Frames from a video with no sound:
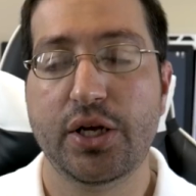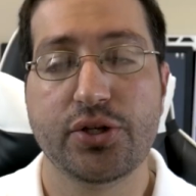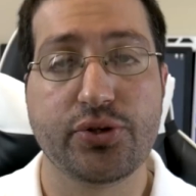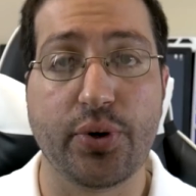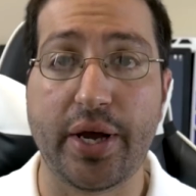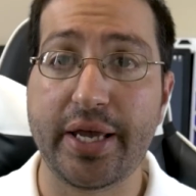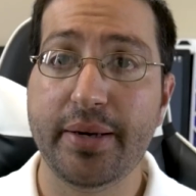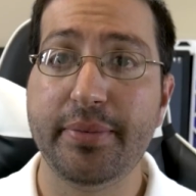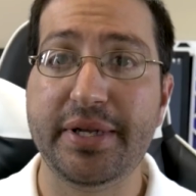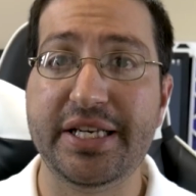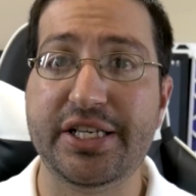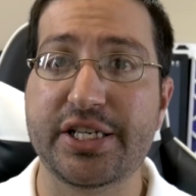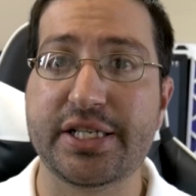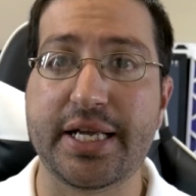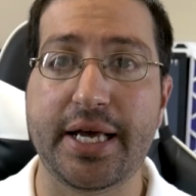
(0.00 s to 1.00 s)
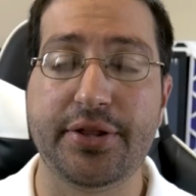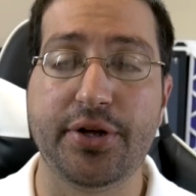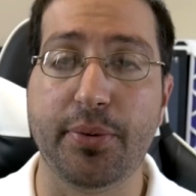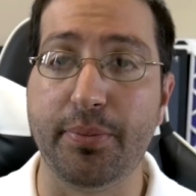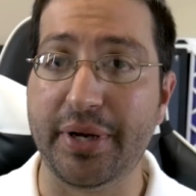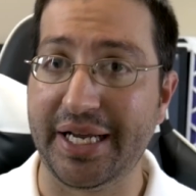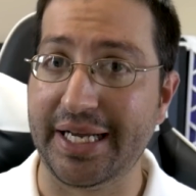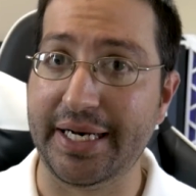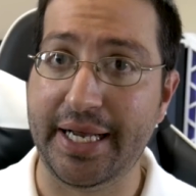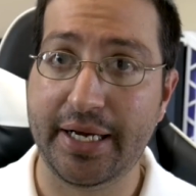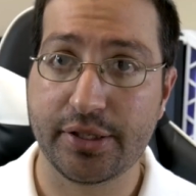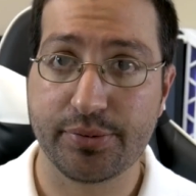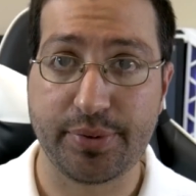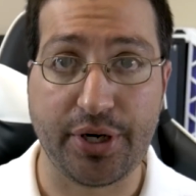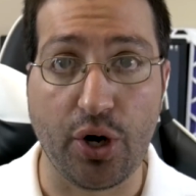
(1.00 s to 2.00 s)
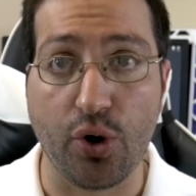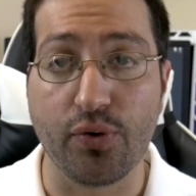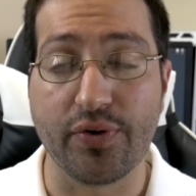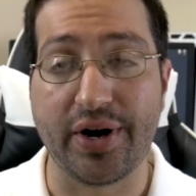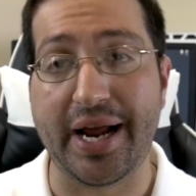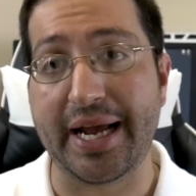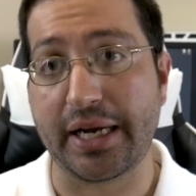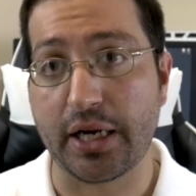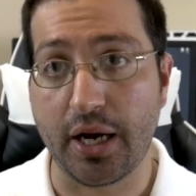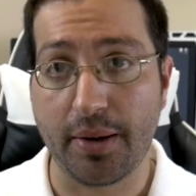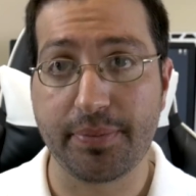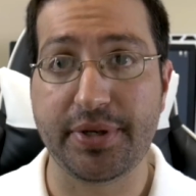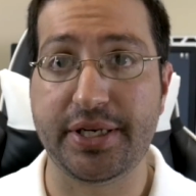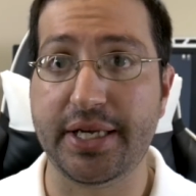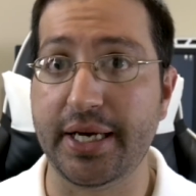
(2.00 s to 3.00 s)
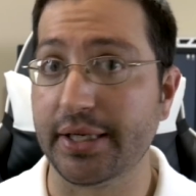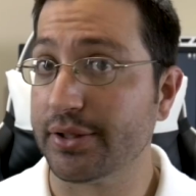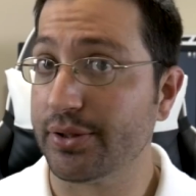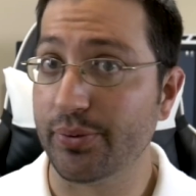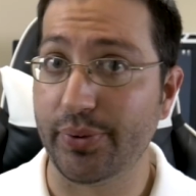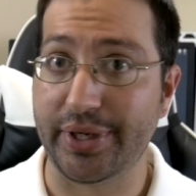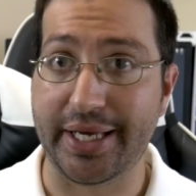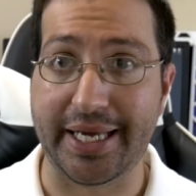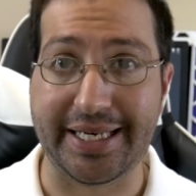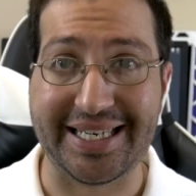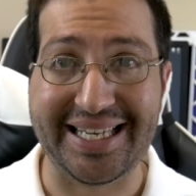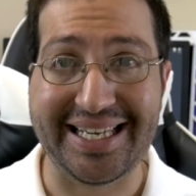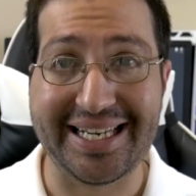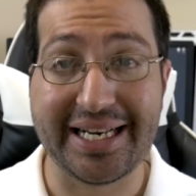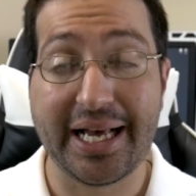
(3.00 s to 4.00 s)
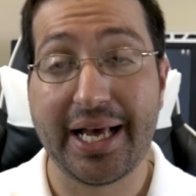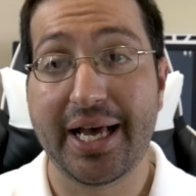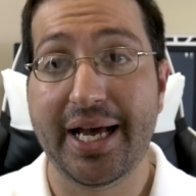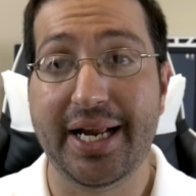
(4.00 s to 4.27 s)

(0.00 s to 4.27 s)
So AMD just had their big announcement over at Computex 2018,